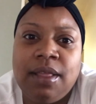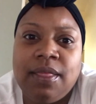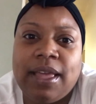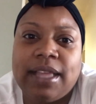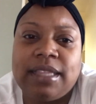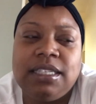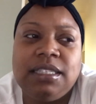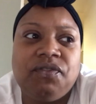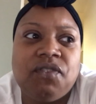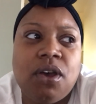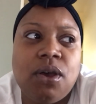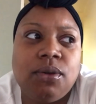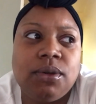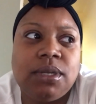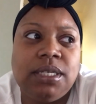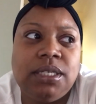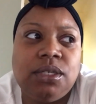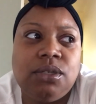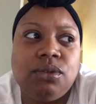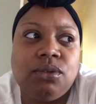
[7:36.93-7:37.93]
Like, this phone
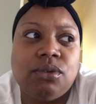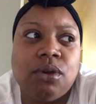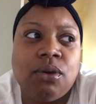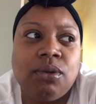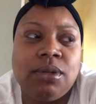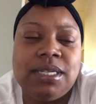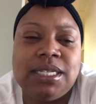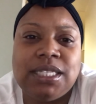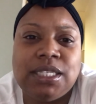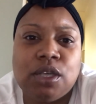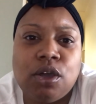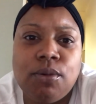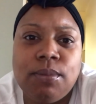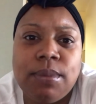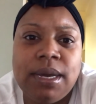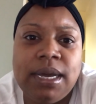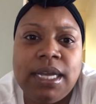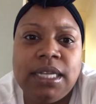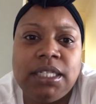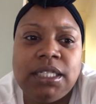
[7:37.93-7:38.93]
can do only so
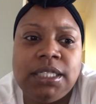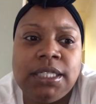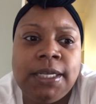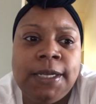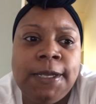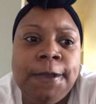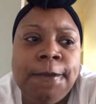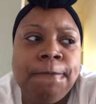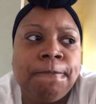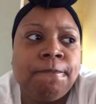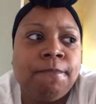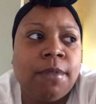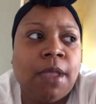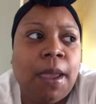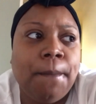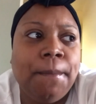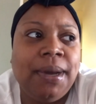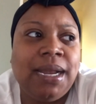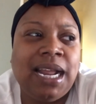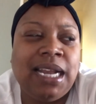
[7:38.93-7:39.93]
much,
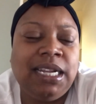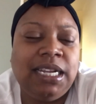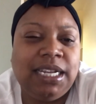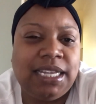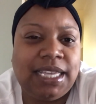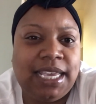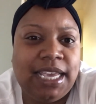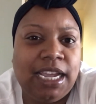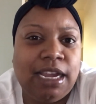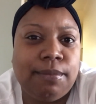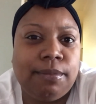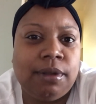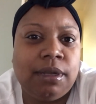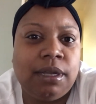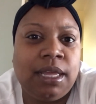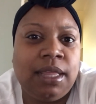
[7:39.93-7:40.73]
but I need a camera.